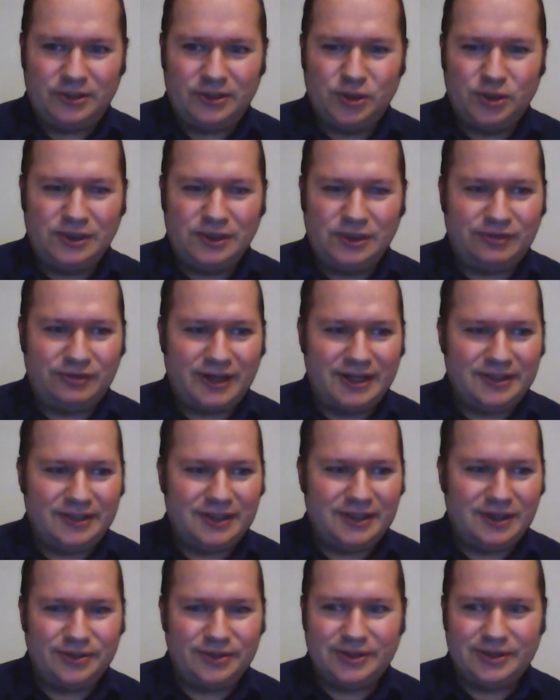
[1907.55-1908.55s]
you will find
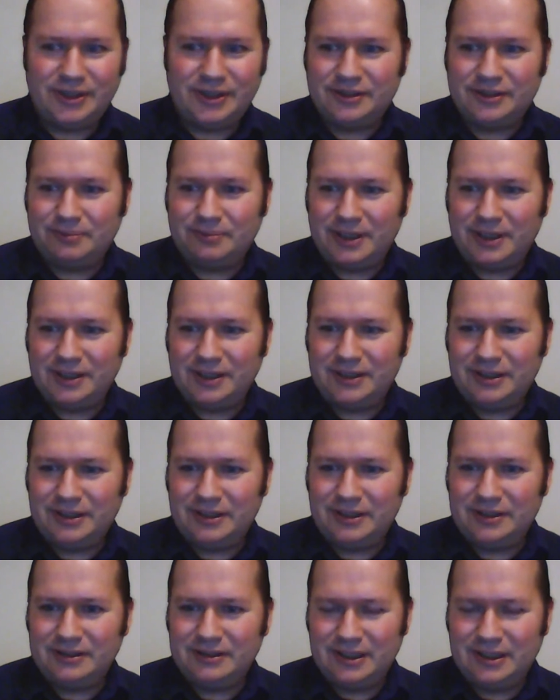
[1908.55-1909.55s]
out that by
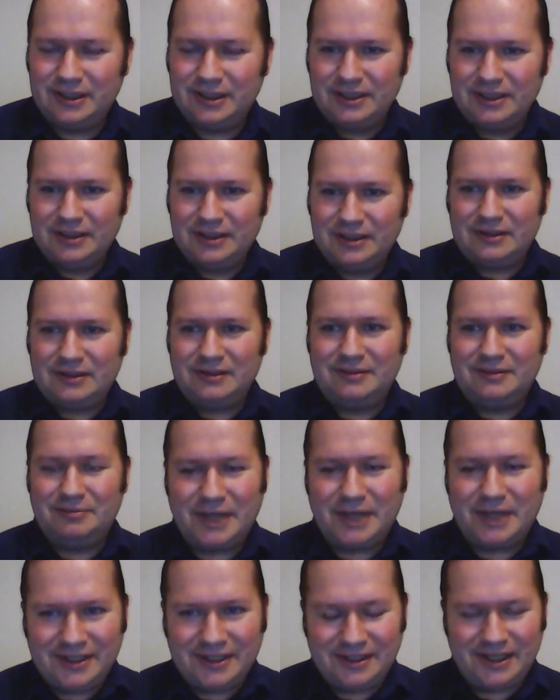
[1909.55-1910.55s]

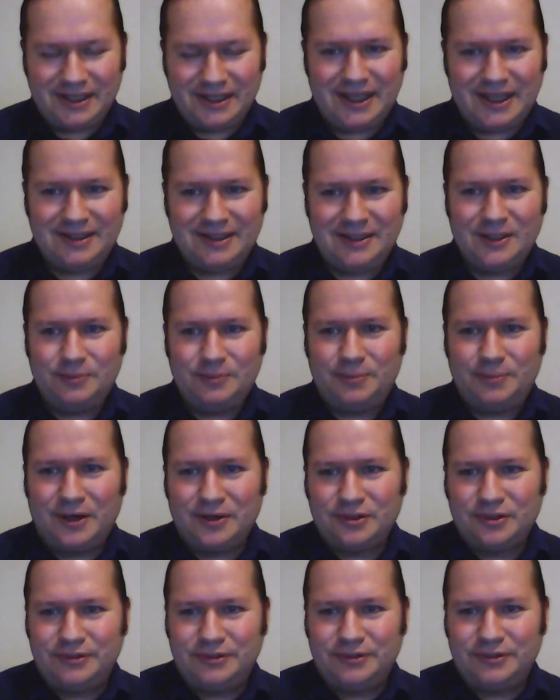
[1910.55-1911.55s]
the ending
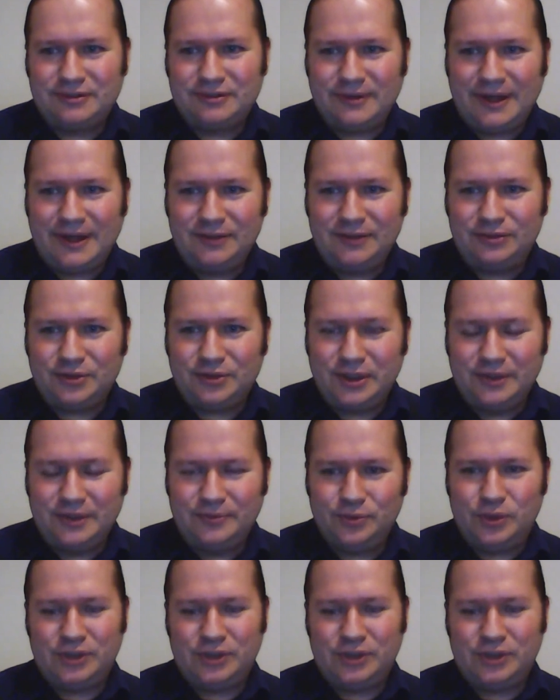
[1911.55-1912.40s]
part of this live stream,